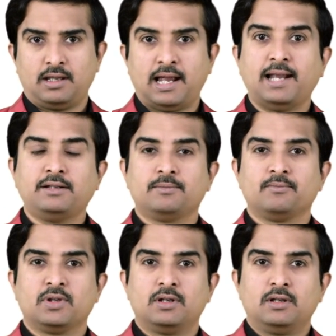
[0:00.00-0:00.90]
And
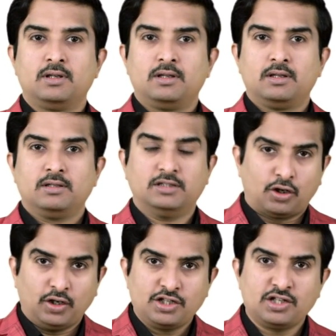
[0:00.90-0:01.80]
the
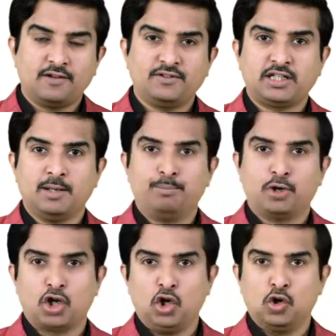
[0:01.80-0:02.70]
region of the
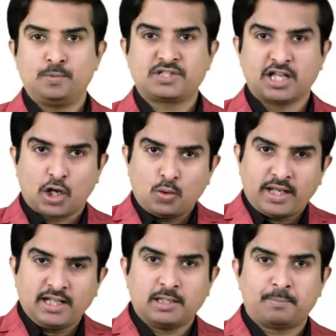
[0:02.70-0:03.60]
temporal lobe
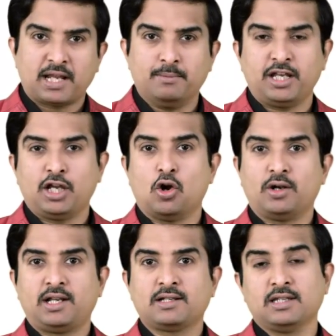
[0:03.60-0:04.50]
surrounding the primary
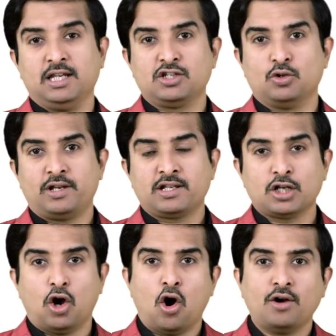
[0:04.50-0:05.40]
cortex is known as
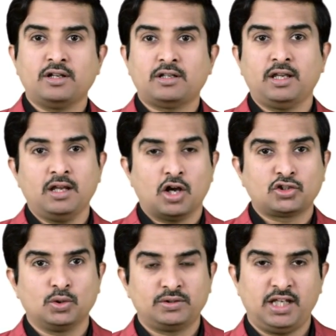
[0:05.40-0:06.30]
auditory
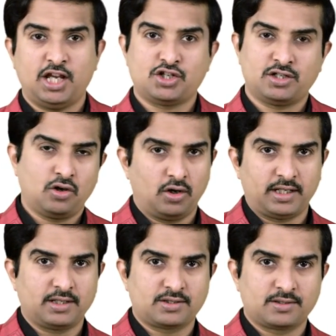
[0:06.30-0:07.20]
association
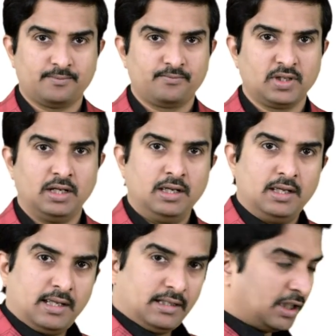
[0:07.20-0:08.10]
cortex.
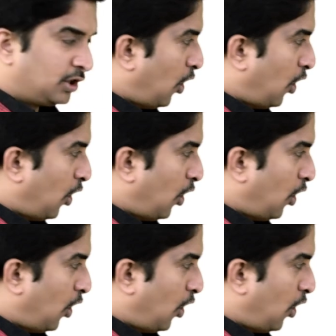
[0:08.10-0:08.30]
This